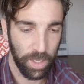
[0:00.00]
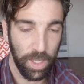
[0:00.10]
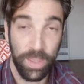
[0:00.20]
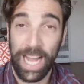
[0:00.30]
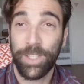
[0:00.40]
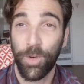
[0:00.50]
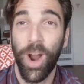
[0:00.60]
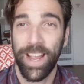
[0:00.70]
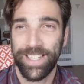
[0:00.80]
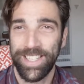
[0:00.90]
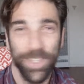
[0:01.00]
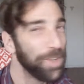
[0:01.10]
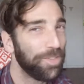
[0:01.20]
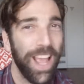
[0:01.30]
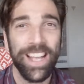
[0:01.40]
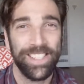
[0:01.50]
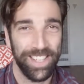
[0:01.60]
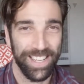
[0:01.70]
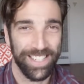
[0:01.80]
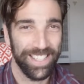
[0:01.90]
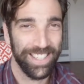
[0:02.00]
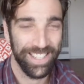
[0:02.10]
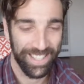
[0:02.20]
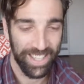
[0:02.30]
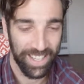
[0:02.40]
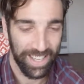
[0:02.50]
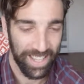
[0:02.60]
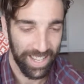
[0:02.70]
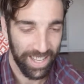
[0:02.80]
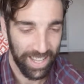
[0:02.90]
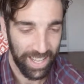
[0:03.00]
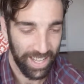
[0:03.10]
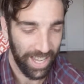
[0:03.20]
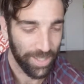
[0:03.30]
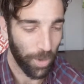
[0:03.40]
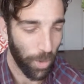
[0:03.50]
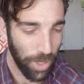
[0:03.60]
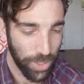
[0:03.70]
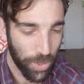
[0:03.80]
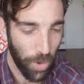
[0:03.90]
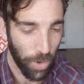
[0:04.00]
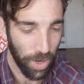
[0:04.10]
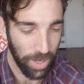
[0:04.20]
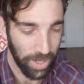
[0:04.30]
That's right, you've guessed it. It's orange corn.